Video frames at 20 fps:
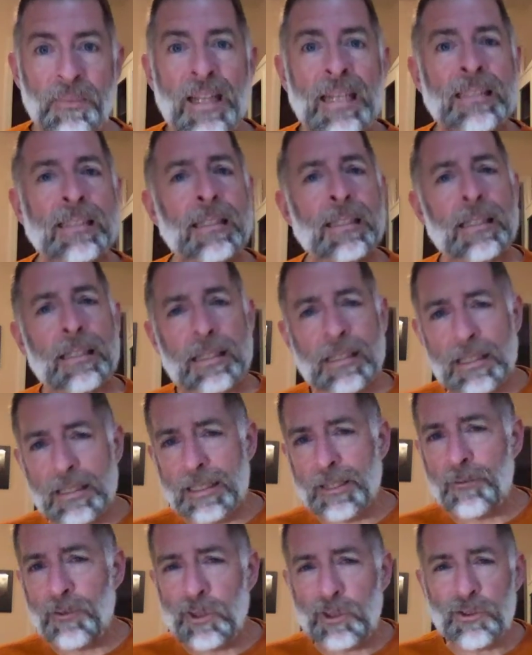It's a little
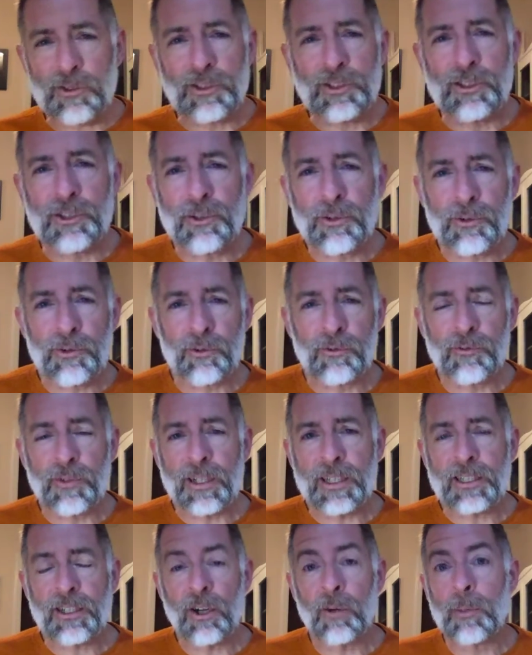difficult to do through
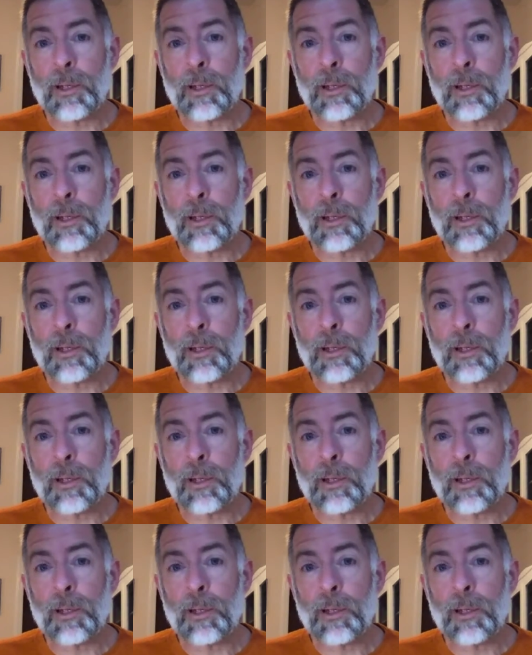video,